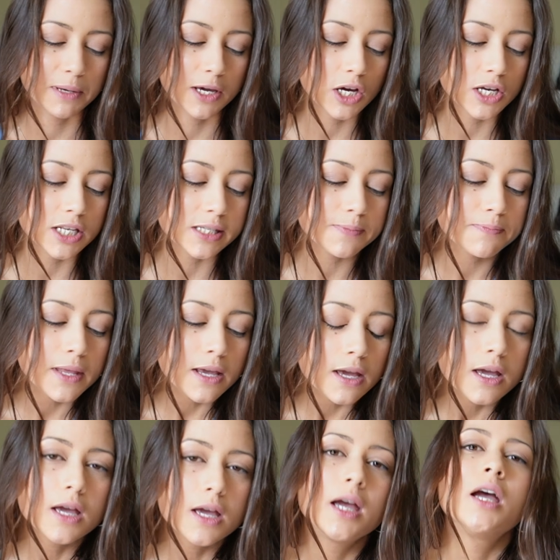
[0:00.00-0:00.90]
Because
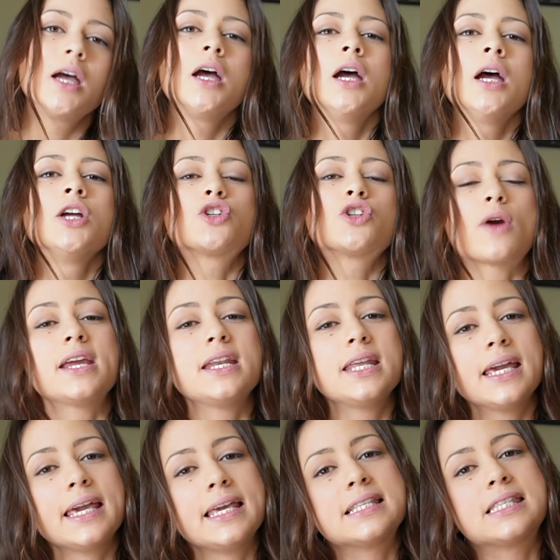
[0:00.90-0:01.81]

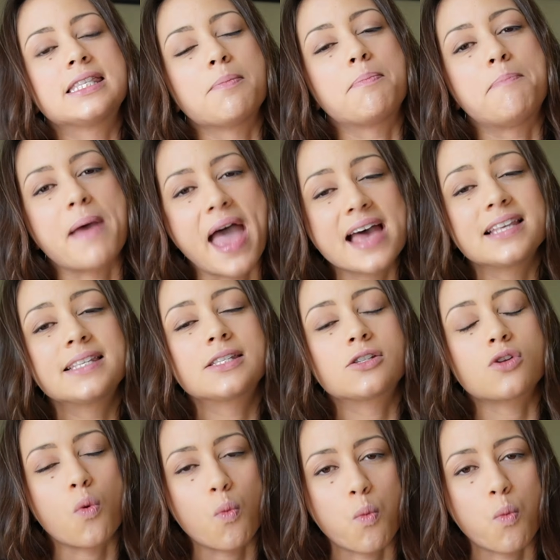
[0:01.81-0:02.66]
training is the best